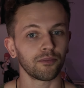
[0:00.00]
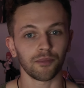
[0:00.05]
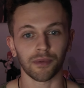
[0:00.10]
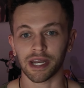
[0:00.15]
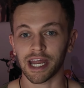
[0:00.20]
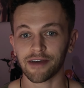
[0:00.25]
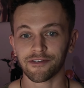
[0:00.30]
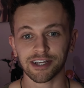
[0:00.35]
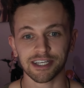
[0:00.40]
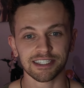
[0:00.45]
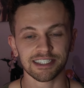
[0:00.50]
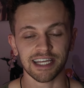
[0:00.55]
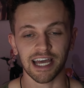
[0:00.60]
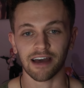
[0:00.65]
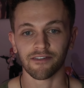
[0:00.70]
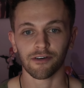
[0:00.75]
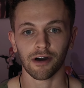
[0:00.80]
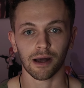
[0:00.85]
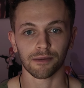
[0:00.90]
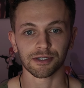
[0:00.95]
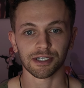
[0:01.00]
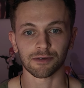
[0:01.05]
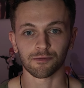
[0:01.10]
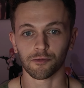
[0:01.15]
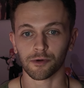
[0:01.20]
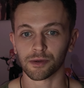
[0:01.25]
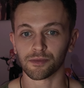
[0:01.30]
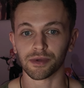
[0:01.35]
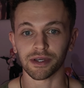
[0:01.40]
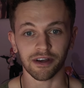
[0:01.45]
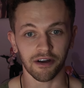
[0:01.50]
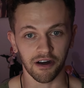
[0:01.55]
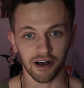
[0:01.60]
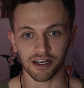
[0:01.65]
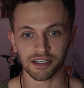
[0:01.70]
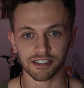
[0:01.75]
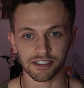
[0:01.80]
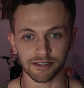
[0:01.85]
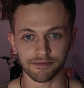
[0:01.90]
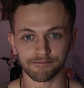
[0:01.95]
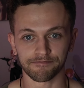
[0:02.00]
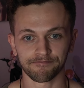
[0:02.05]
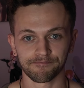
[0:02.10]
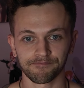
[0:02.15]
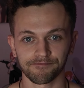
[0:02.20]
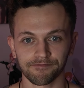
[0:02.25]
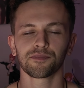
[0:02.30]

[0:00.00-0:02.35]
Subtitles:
but having a staff option would be awesome.